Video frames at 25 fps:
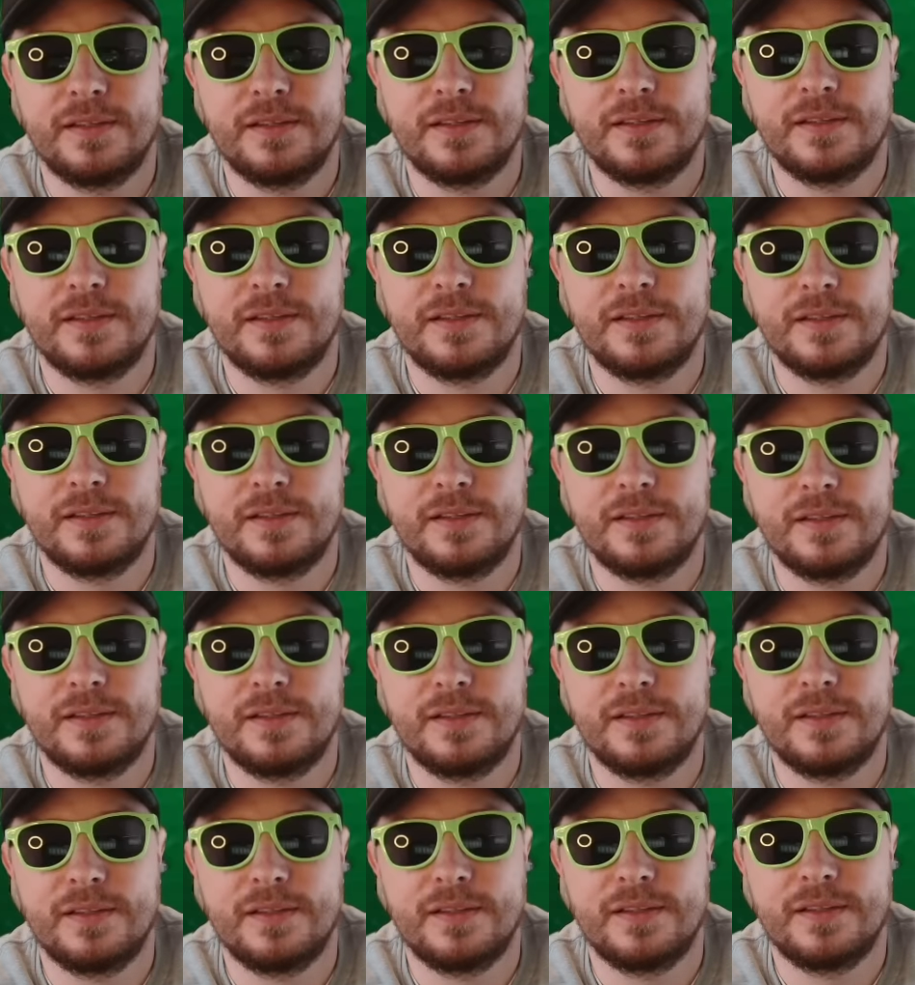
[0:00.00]

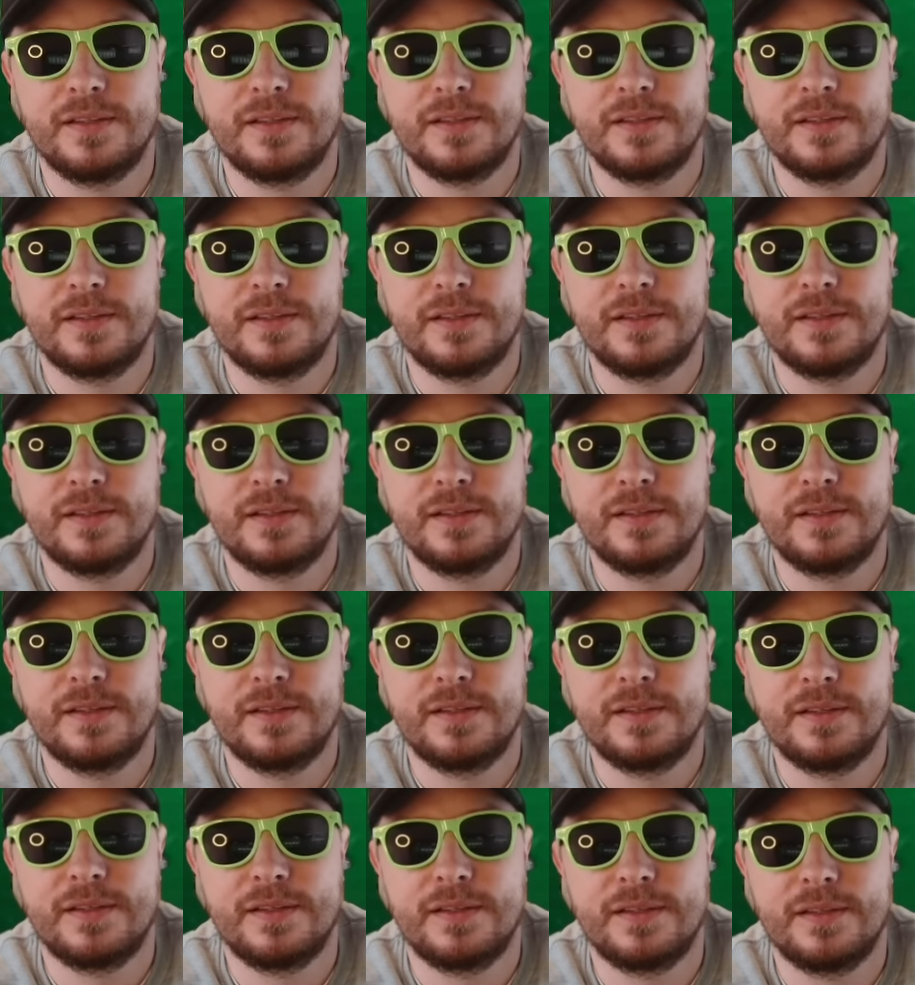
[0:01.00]

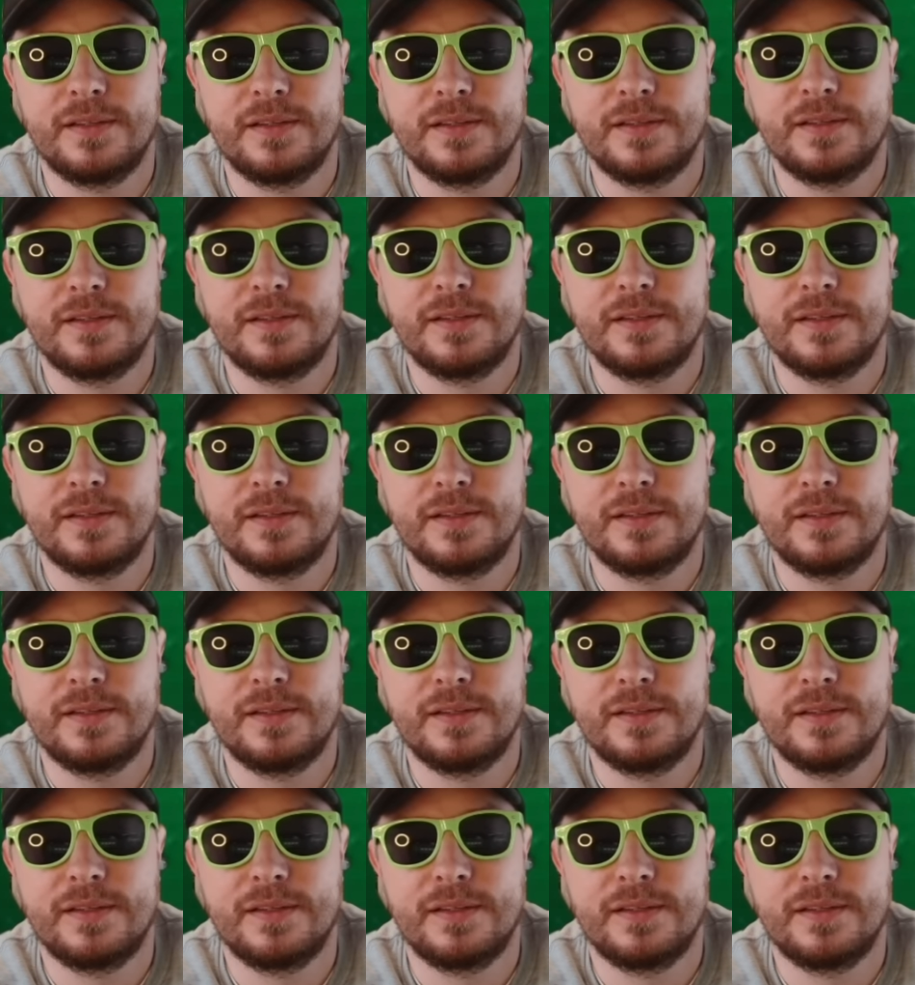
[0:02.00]
No one is speaking in this clip.